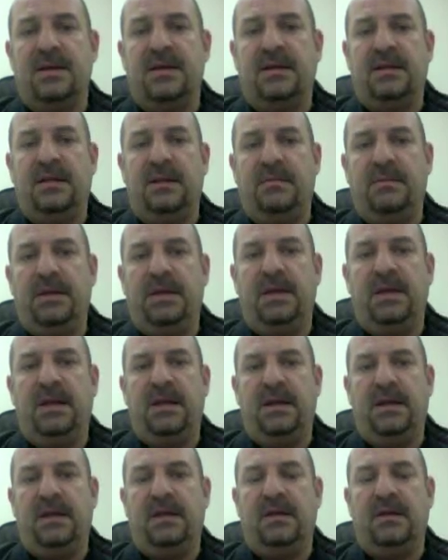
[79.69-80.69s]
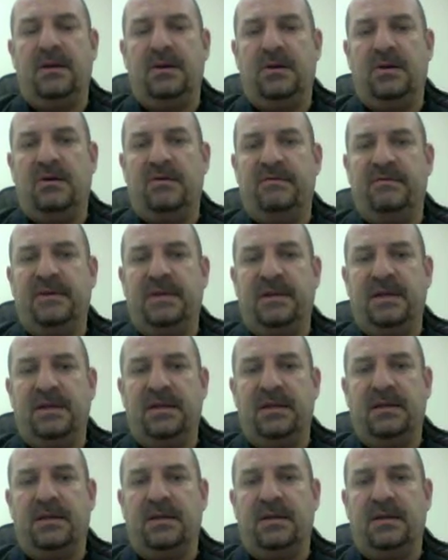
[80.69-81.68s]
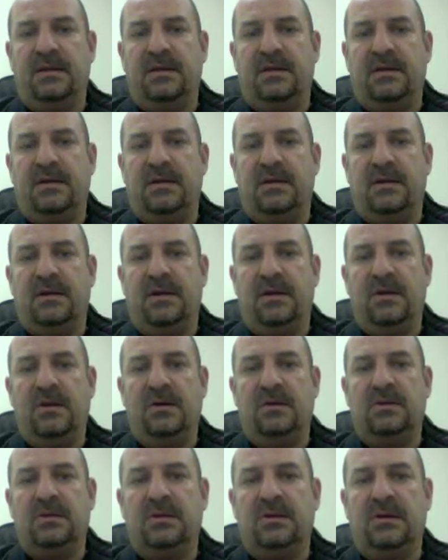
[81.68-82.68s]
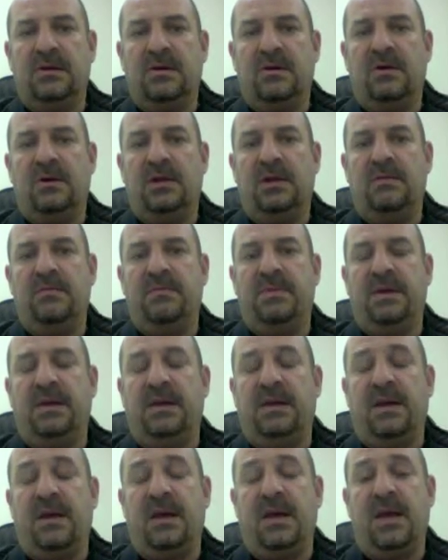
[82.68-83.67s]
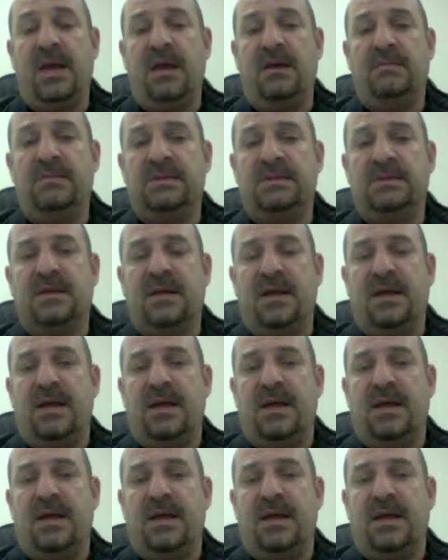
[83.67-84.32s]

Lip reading: the beginning of the London Olympic Games,